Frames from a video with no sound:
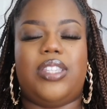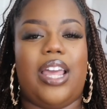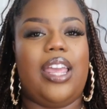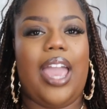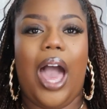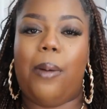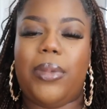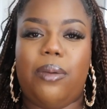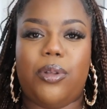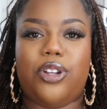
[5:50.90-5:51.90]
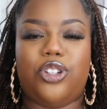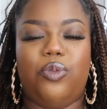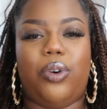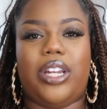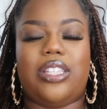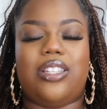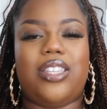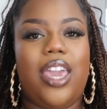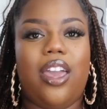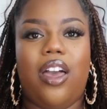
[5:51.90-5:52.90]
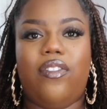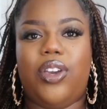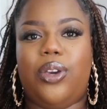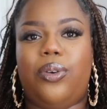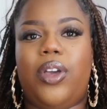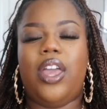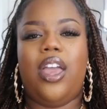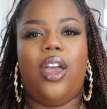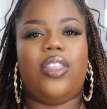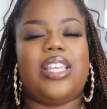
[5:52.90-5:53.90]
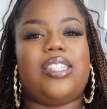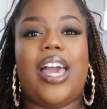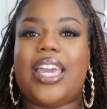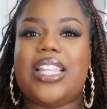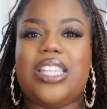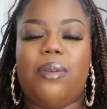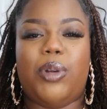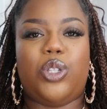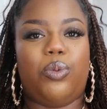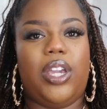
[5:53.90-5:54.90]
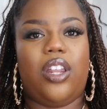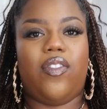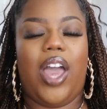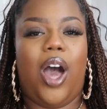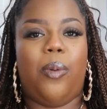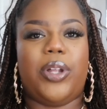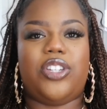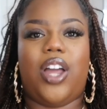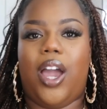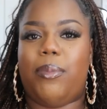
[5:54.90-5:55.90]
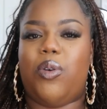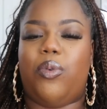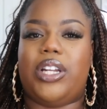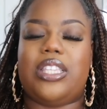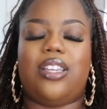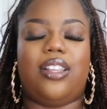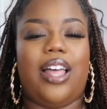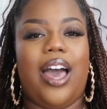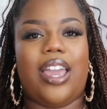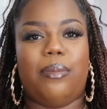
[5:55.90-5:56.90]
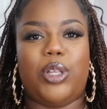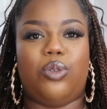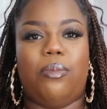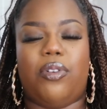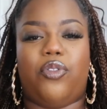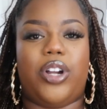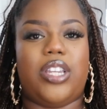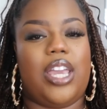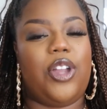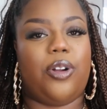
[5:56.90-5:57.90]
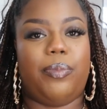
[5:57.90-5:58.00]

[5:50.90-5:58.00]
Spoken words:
setting how many pictures you wanted to take of you, the seconds in between of how much time you wanted to lag in between before taking your